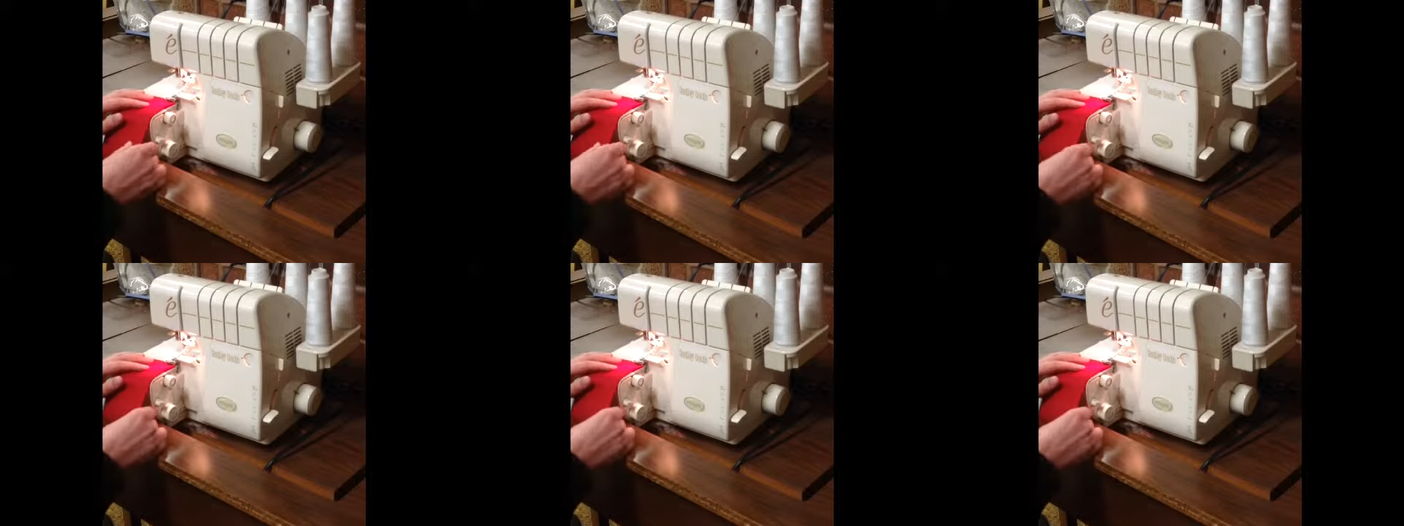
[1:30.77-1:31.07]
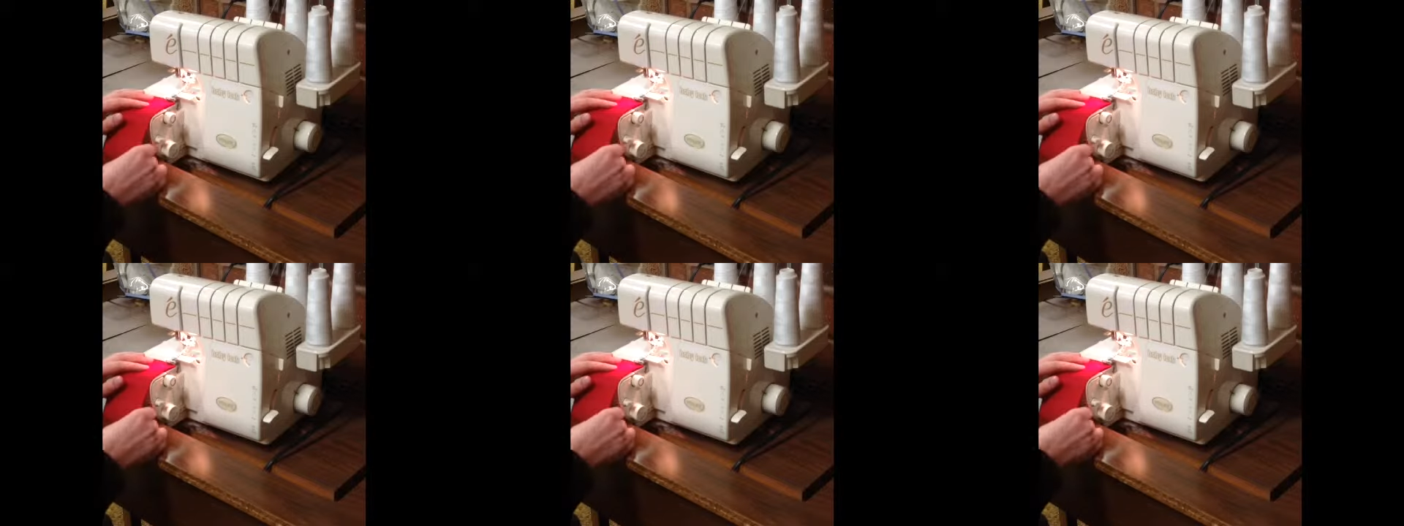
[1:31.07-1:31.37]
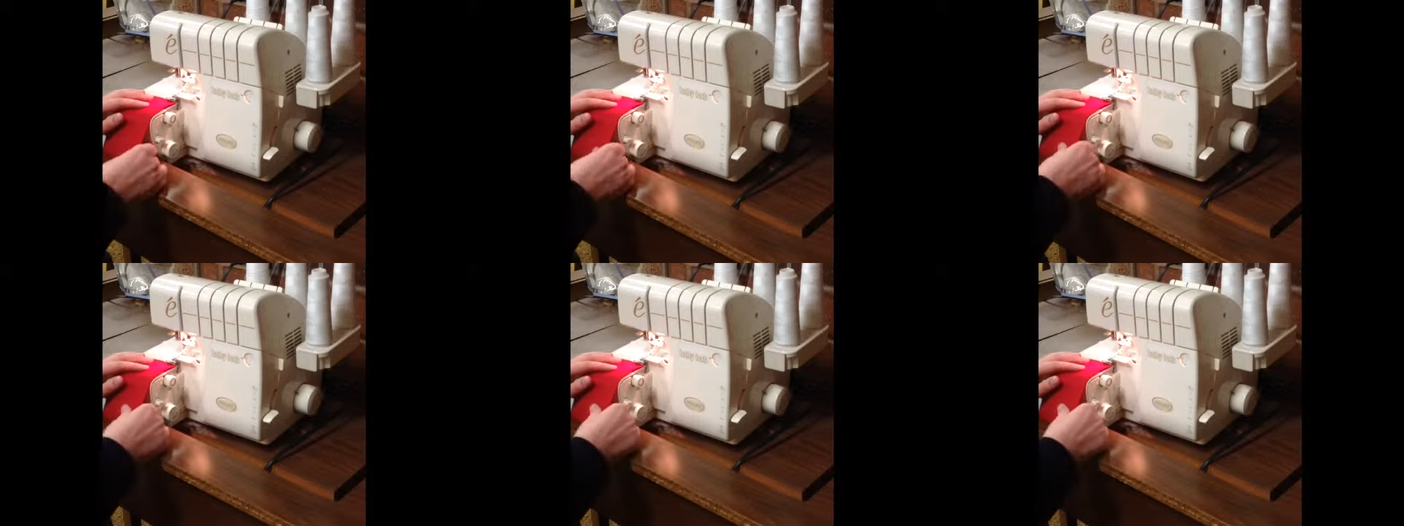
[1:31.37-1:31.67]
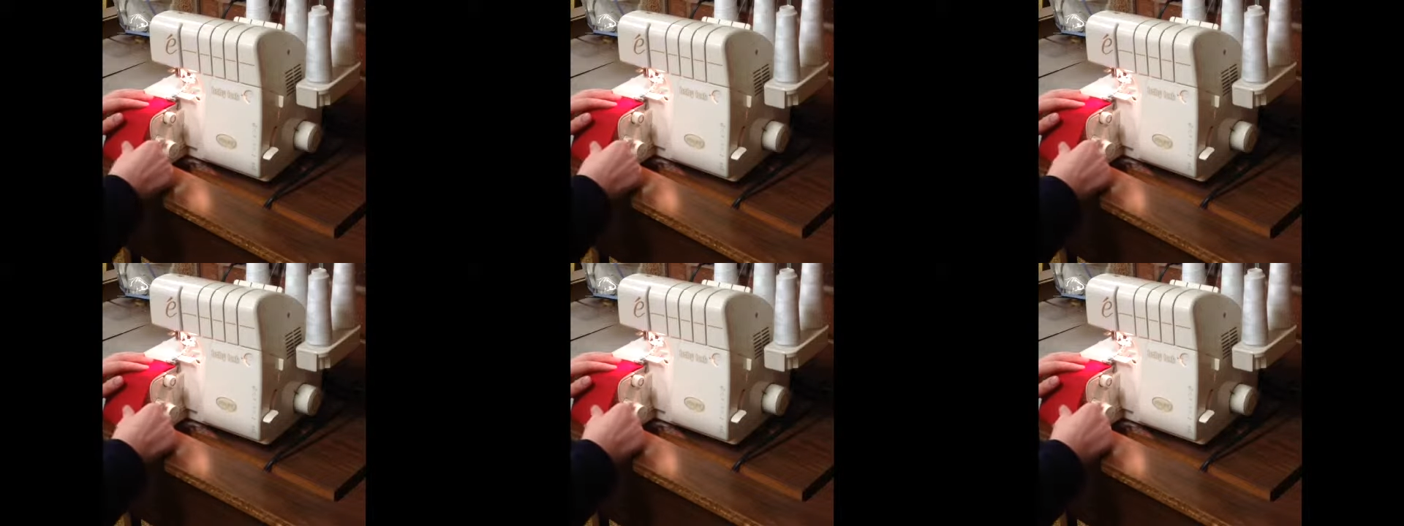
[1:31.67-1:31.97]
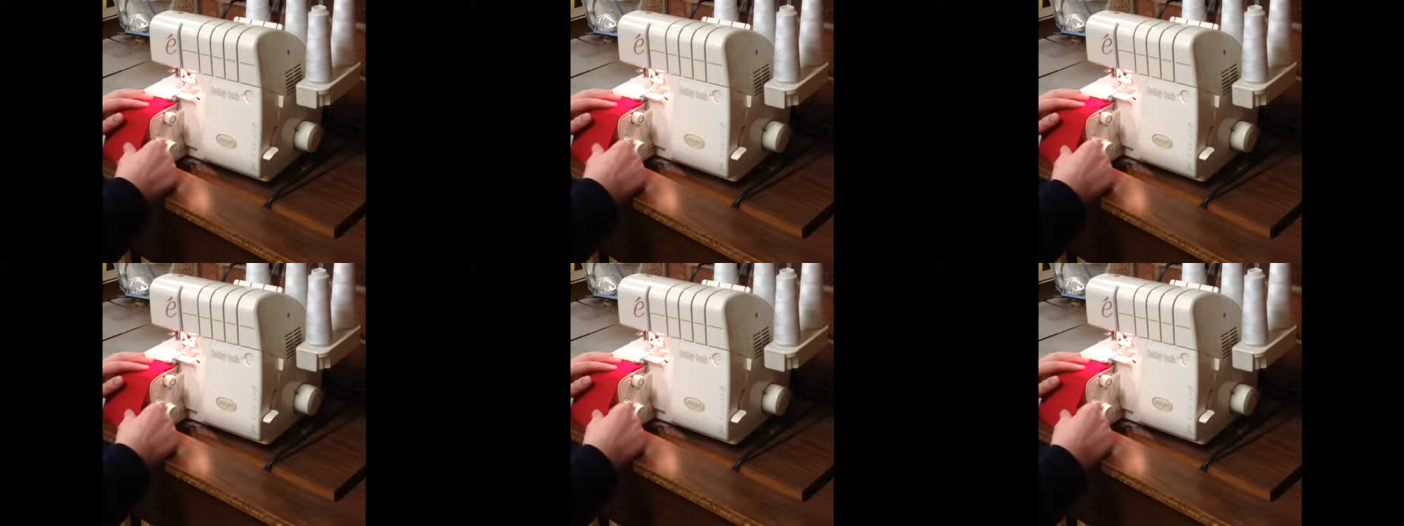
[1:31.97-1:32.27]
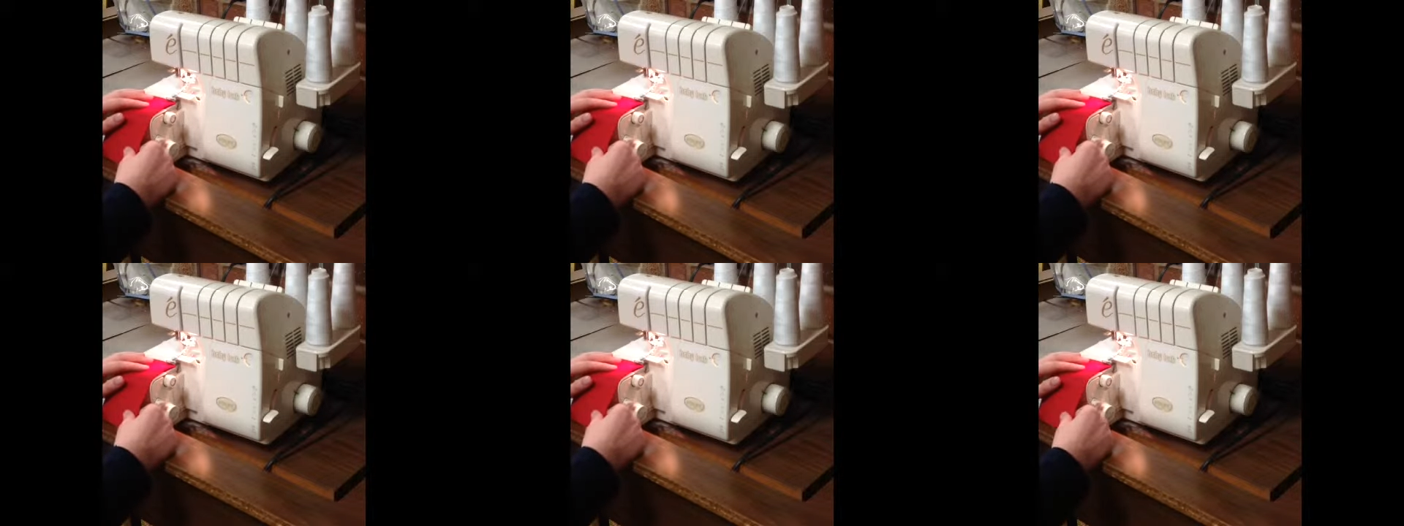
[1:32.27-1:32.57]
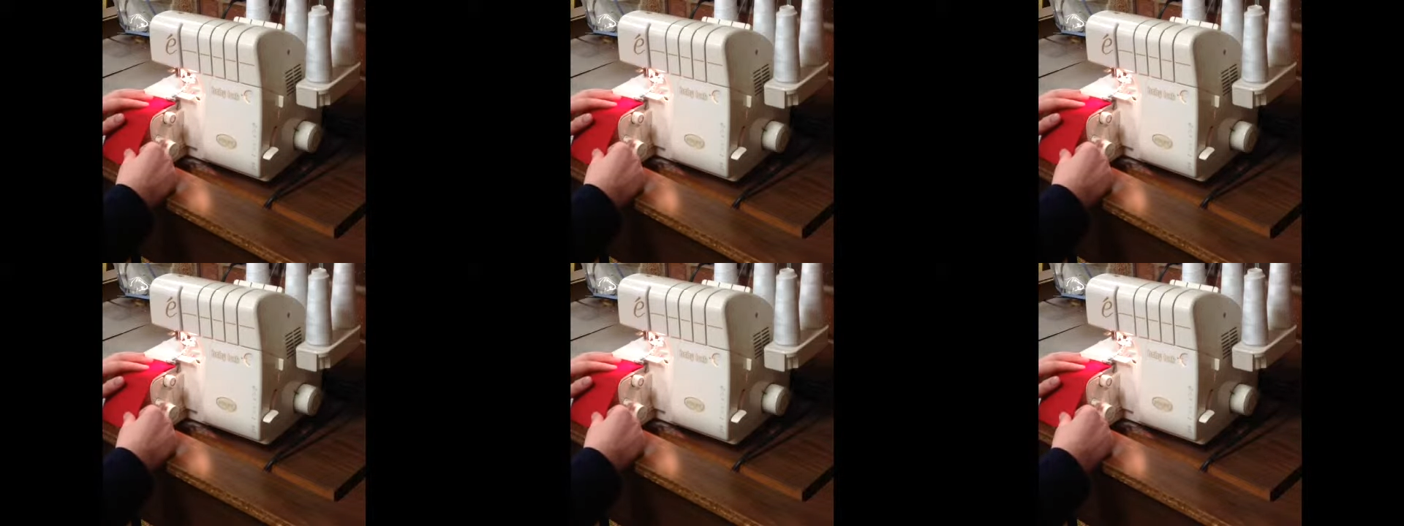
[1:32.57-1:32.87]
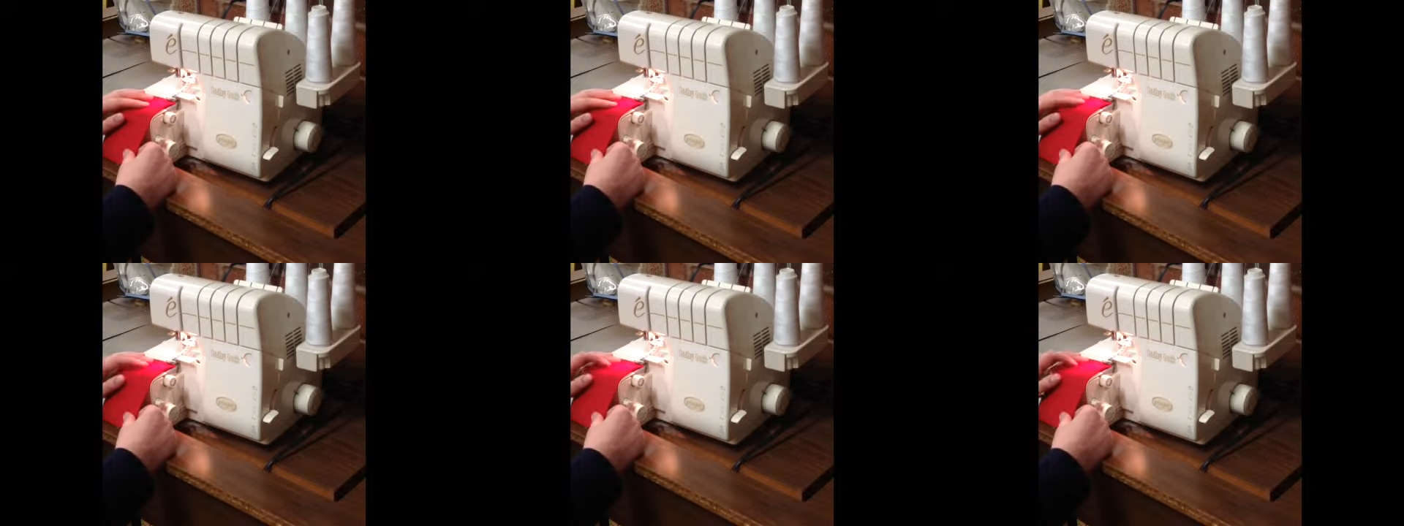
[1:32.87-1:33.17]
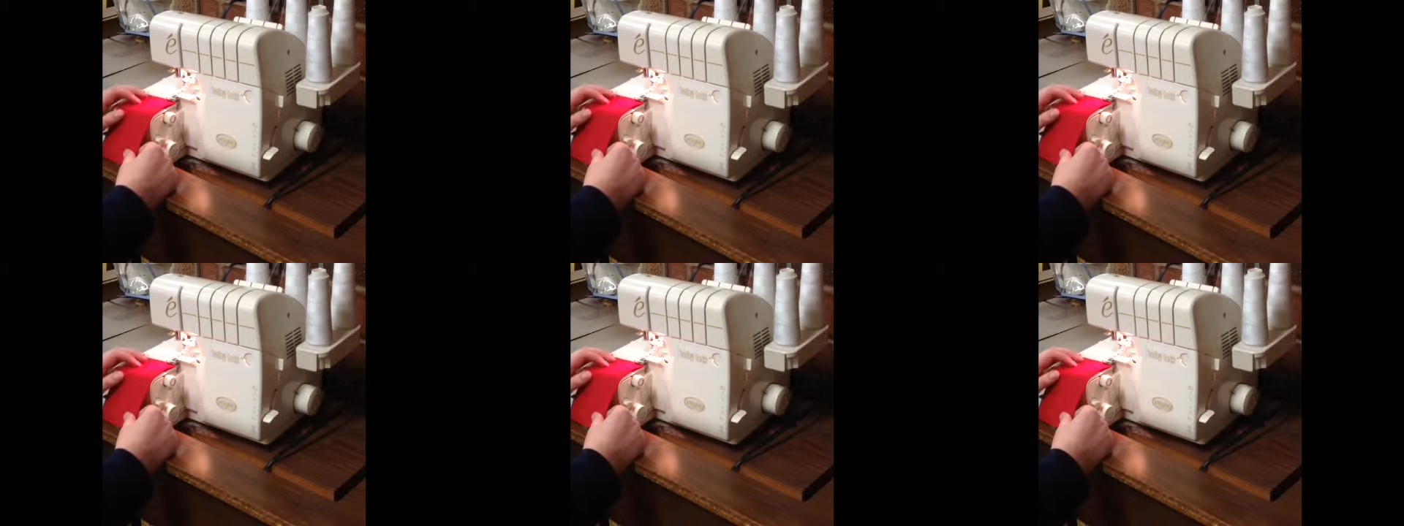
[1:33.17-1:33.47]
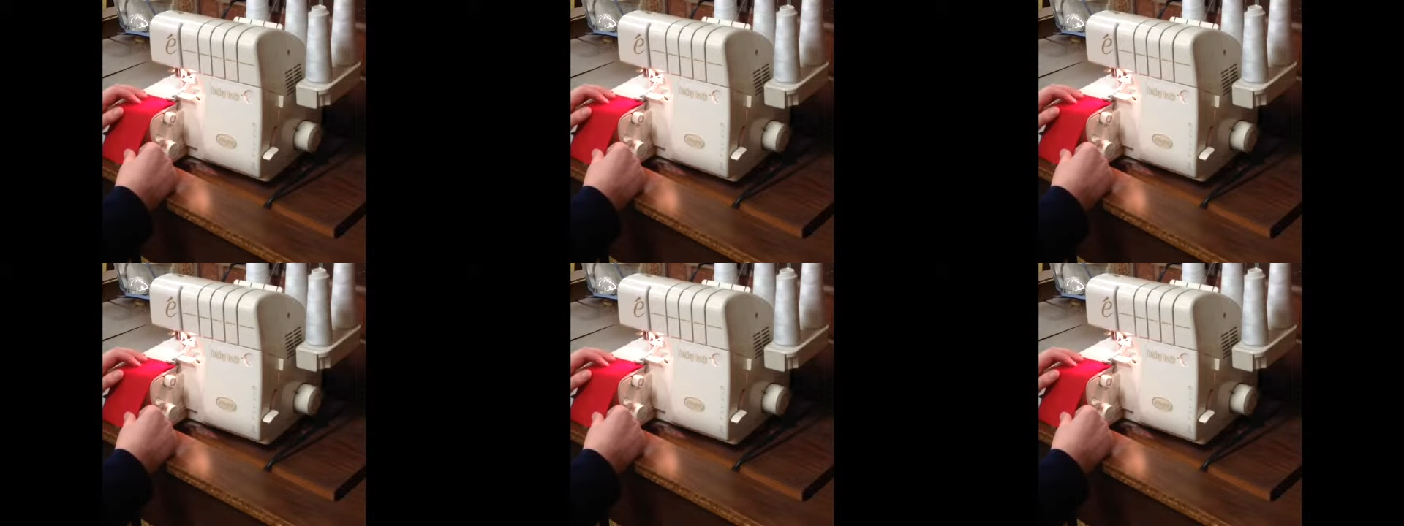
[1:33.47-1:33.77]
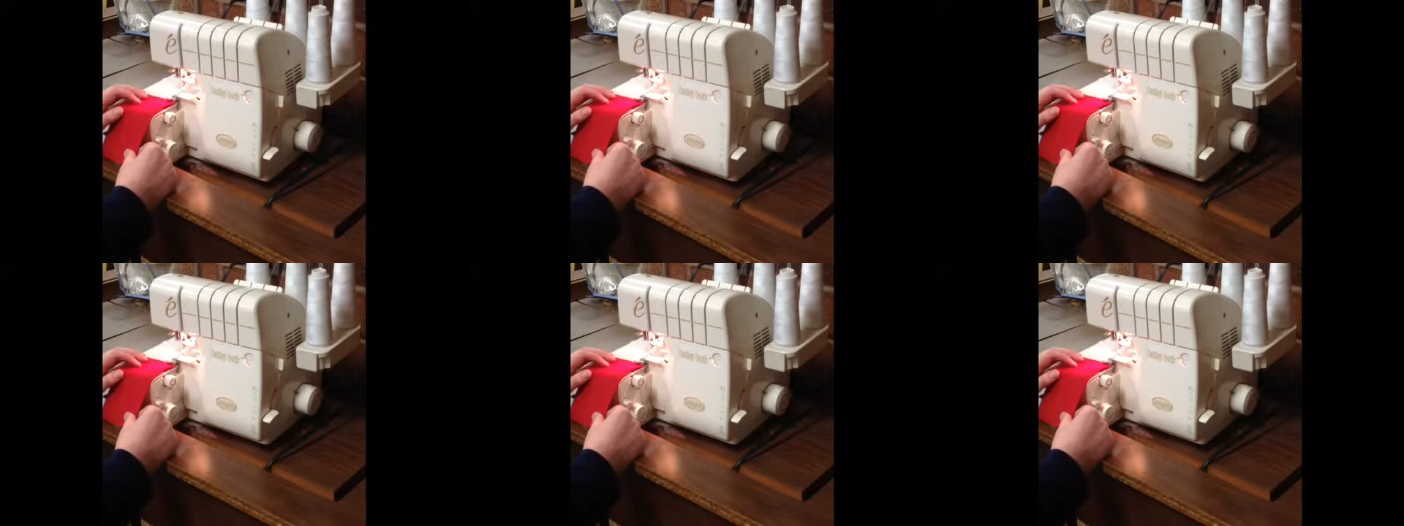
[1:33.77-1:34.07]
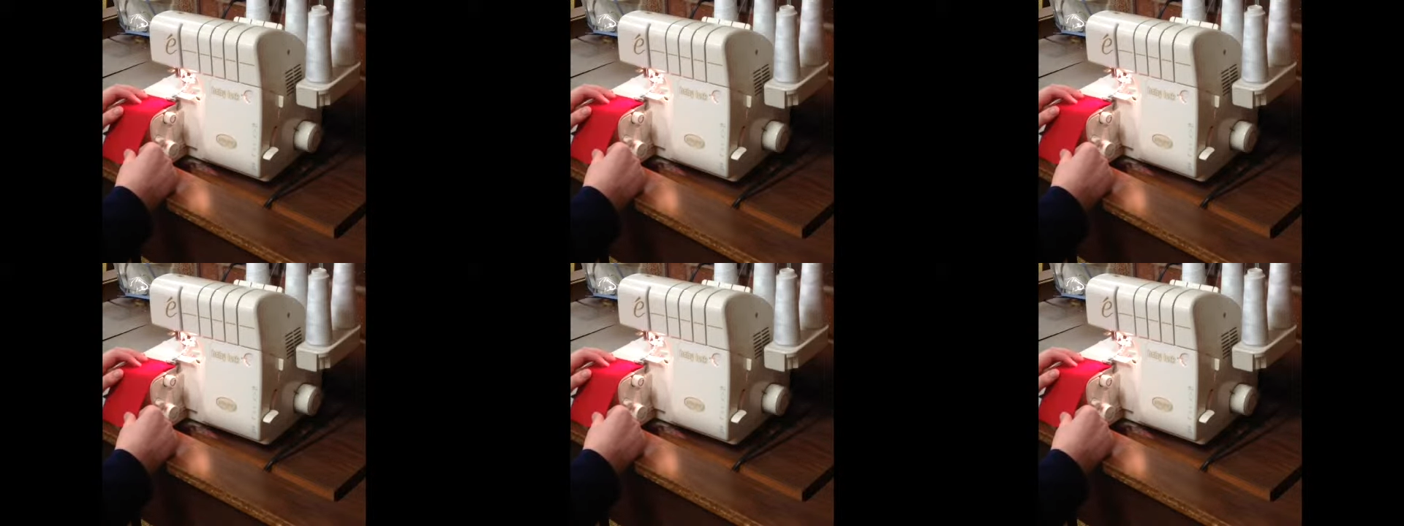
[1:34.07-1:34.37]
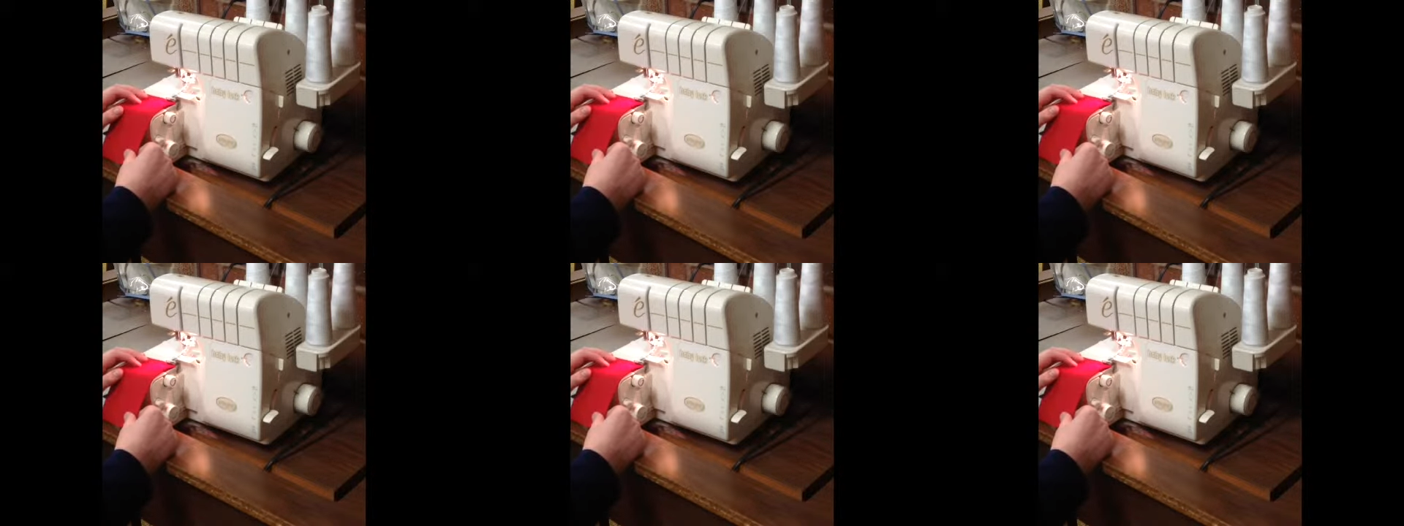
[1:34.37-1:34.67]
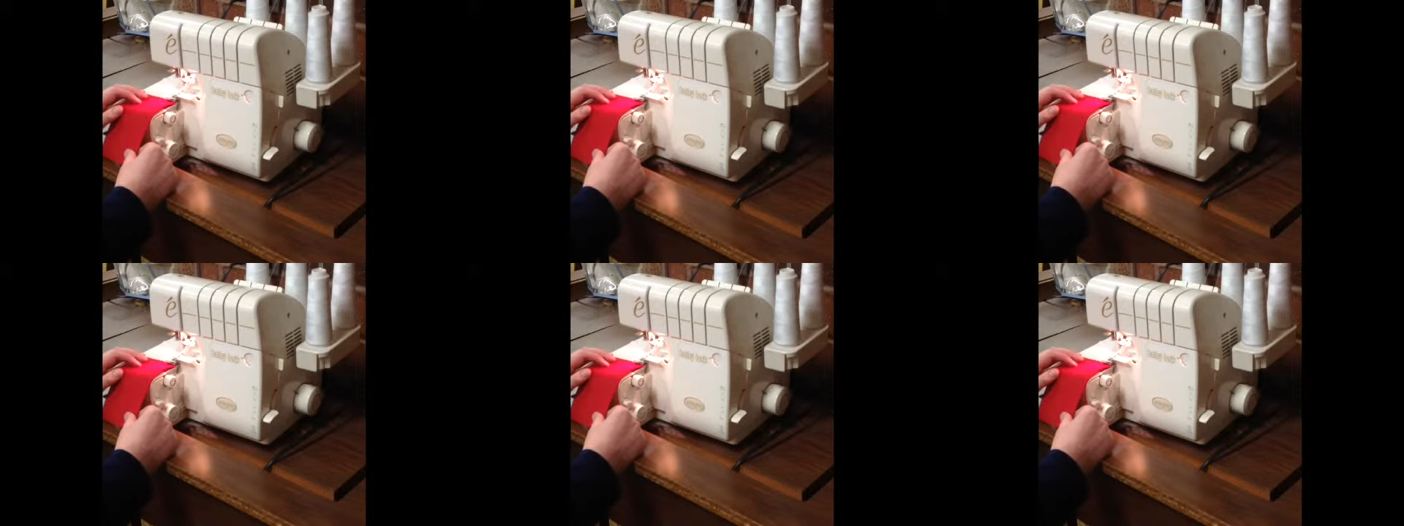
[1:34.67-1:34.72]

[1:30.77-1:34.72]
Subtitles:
[unreadable: no face in view]